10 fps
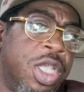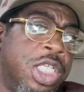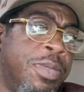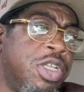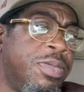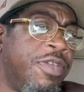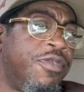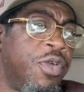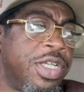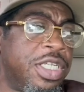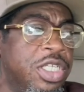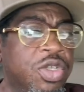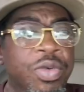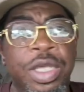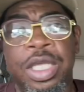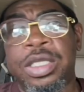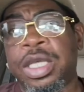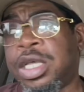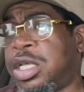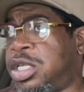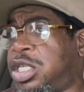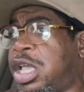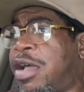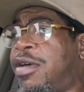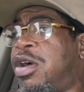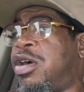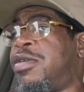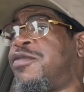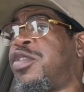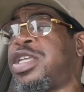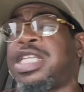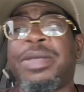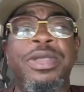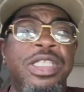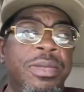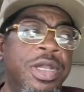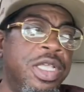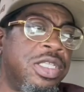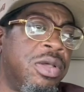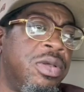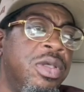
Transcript: supposed to be freshly squeezed. She got um, fresh lemons up there, so